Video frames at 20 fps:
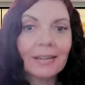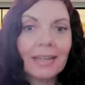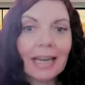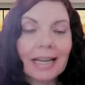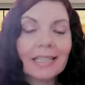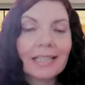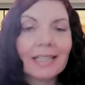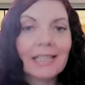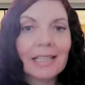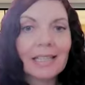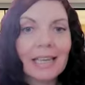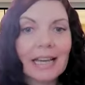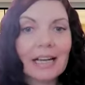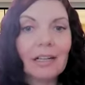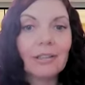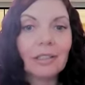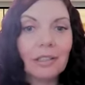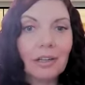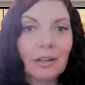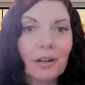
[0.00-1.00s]
And that's
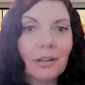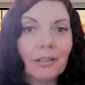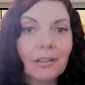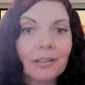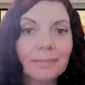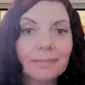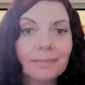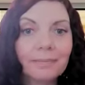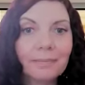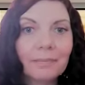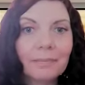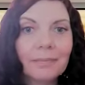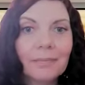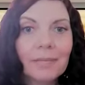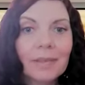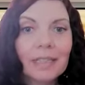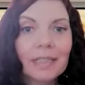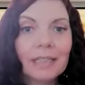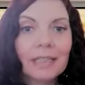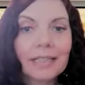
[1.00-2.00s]
the alcohol.
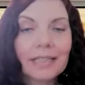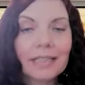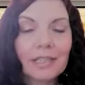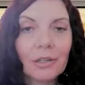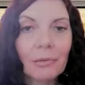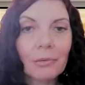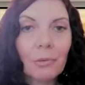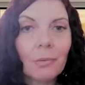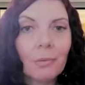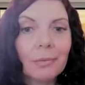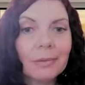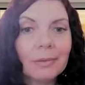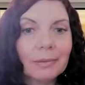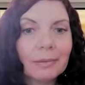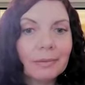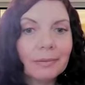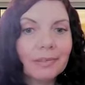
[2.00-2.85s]
That's the